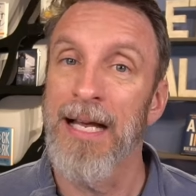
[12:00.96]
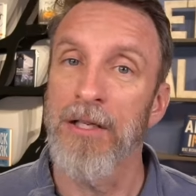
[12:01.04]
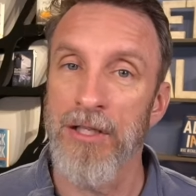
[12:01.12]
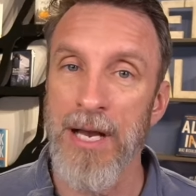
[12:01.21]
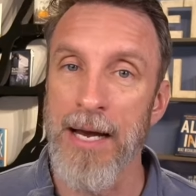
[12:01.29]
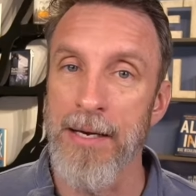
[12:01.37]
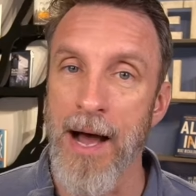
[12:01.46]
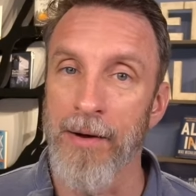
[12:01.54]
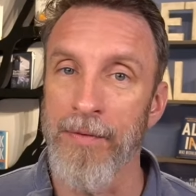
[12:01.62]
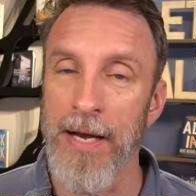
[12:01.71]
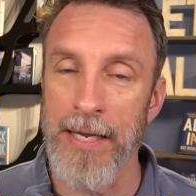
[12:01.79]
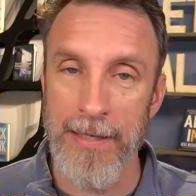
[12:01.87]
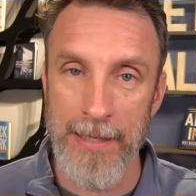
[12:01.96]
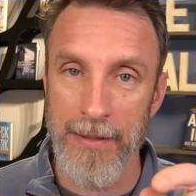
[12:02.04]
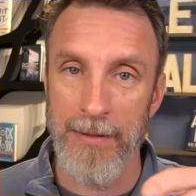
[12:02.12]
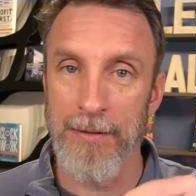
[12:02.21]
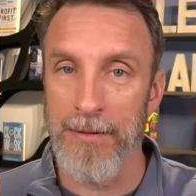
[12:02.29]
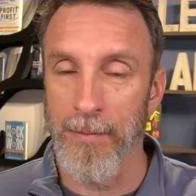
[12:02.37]
just not enough. And I think
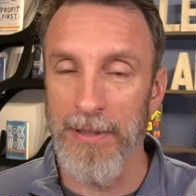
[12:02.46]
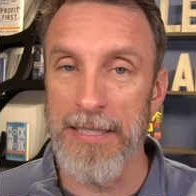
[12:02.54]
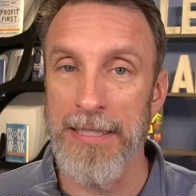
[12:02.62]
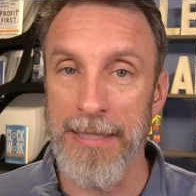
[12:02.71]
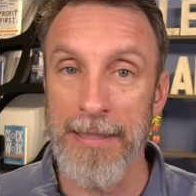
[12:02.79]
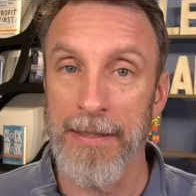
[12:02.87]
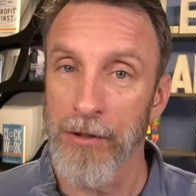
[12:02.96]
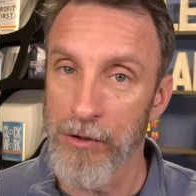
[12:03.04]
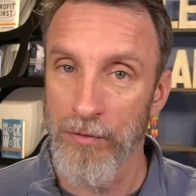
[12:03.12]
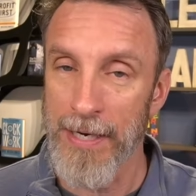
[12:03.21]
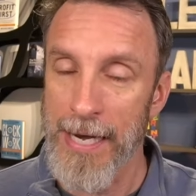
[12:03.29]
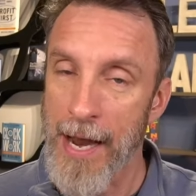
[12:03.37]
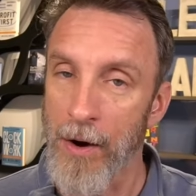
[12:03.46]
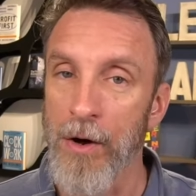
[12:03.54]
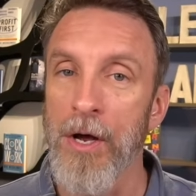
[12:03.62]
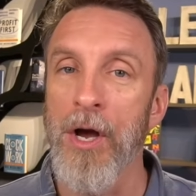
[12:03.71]
someone listening in can do this right now.